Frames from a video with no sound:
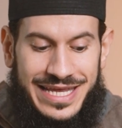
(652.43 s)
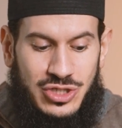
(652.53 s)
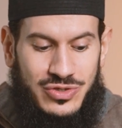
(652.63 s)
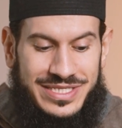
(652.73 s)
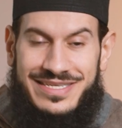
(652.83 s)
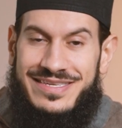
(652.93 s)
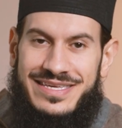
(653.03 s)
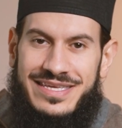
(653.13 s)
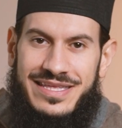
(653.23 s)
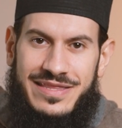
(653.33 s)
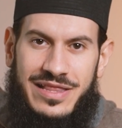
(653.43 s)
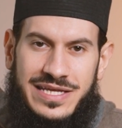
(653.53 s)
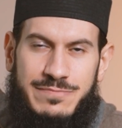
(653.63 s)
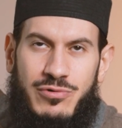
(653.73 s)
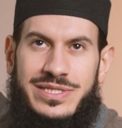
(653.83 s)
Interestingly, and the
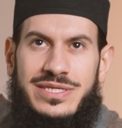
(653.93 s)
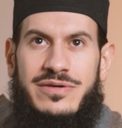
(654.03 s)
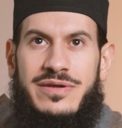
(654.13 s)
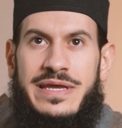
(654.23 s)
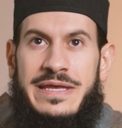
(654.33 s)
last point here,